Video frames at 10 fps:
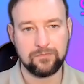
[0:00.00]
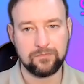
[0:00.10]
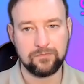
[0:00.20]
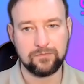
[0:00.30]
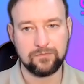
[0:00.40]

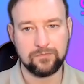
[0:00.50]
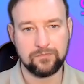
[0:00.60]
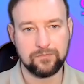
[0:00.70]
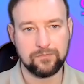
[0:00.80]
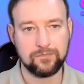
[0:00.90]

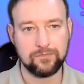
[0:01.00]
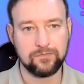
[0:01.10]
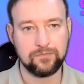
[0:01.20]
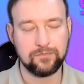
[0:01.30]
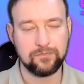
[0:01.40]

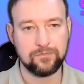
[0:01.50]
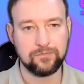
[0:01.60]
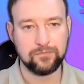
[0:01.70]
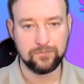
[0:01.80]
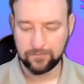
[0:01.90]

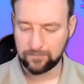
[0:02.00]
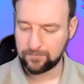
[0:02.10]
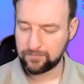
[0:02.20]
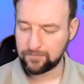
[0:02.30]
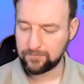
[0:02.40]

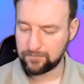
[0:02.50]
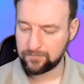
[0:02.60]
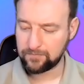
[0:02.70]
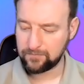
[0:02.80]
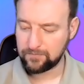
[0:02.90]

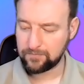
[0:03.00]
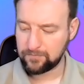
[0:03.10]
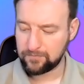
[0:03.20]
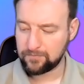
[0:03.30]
This person isn't speaking.